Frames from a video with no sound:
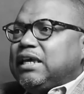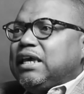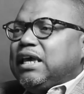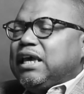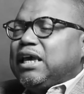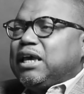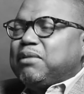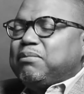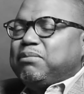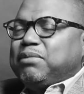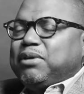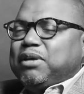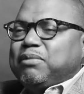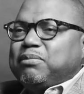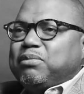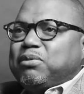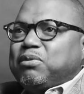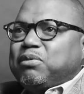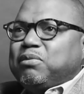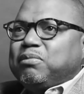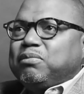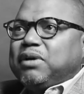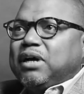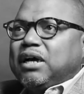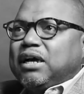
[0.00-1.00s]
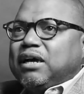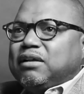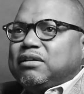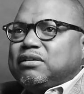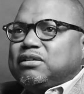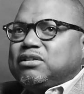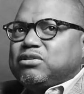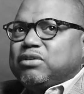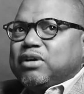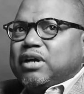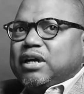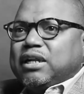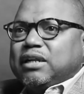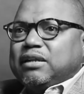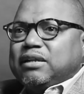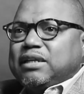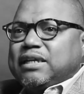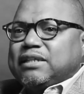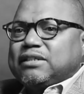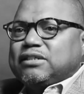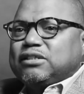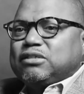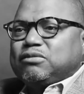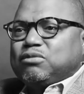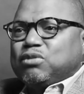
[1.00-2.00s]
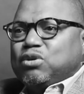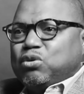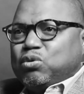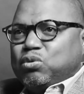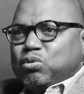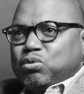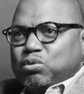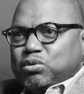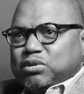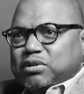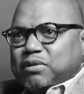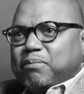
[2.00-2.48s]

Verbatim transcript: And people uh, trying to get schools